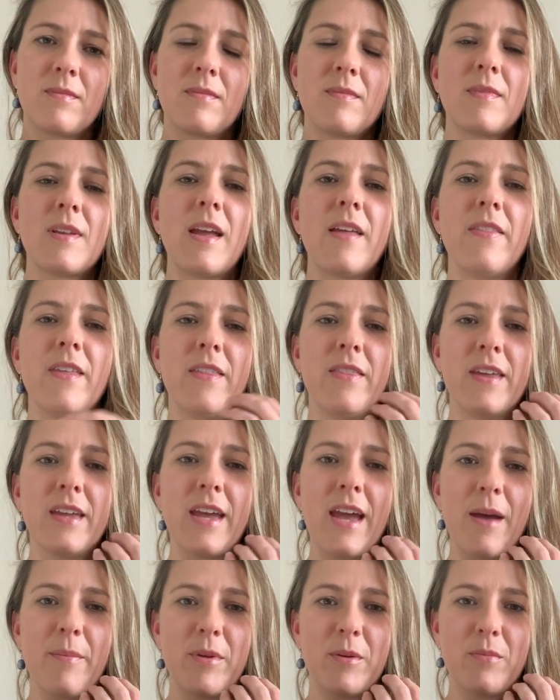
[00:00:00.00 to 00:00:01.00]
and then the
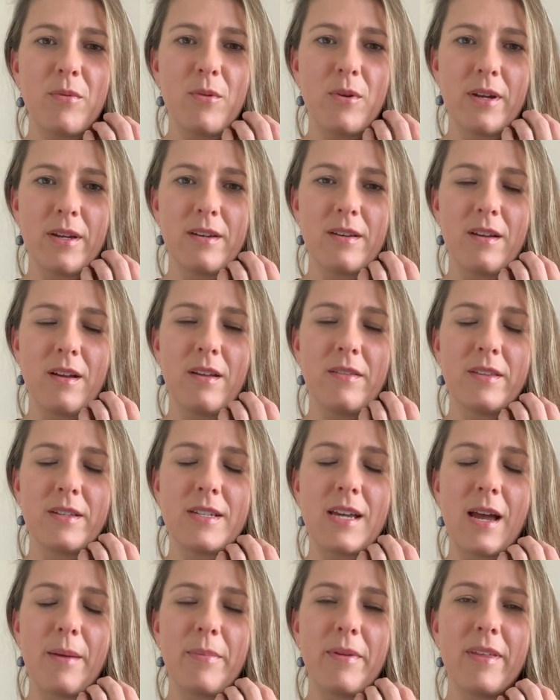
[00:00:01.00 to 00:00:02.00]
gamut point on the
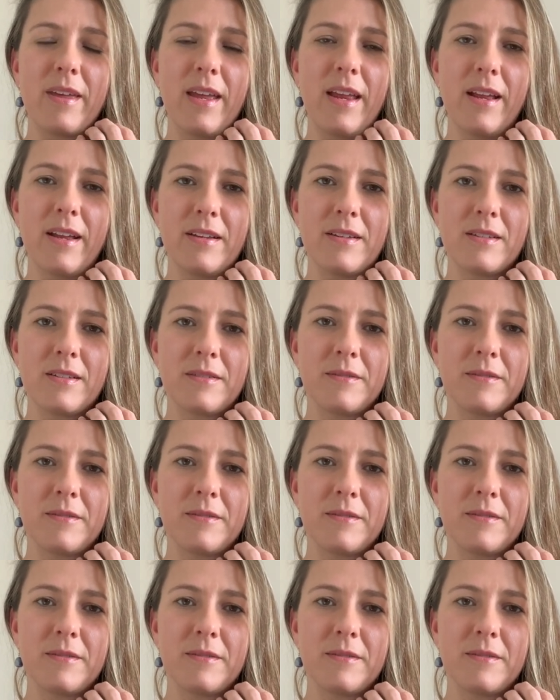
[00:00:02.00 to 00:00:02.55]
top of the hand.